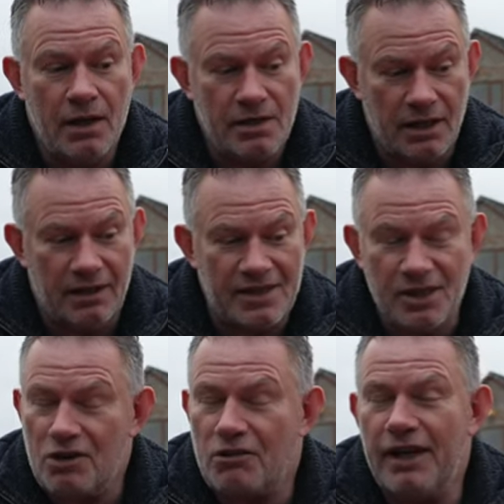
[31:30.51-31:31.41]
So that's
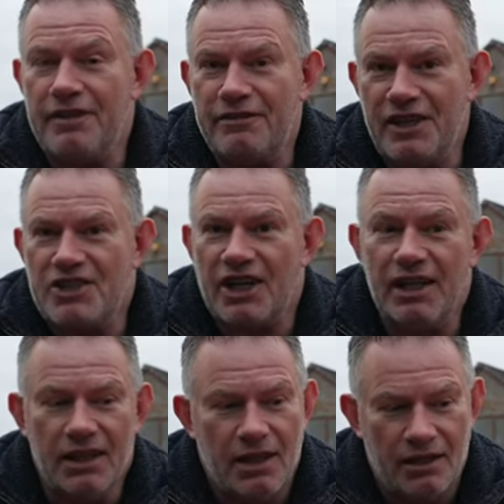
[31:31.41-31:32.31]
a great
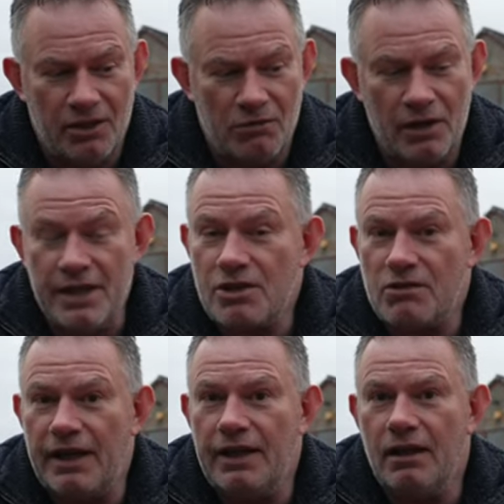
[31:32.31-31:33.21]
feature. The rear
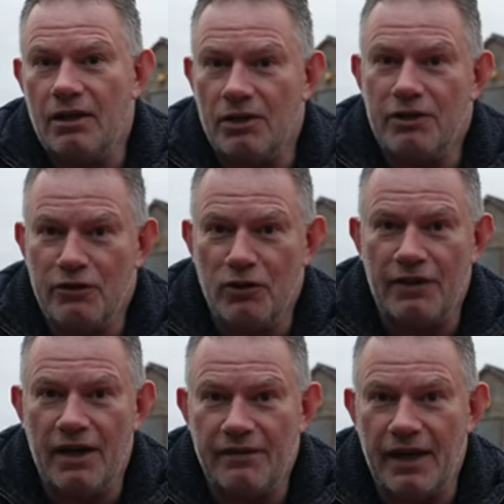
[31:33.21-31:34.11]
screen on the
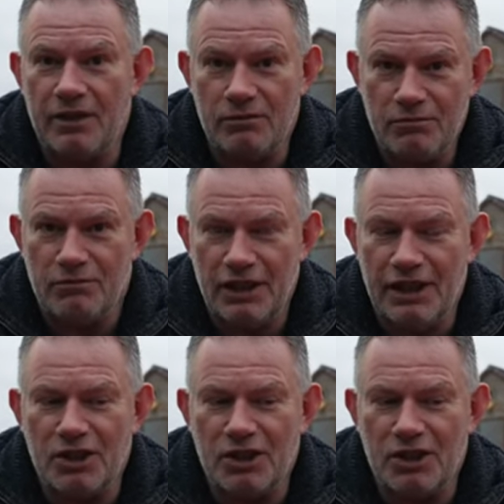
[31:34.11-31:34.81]
458, really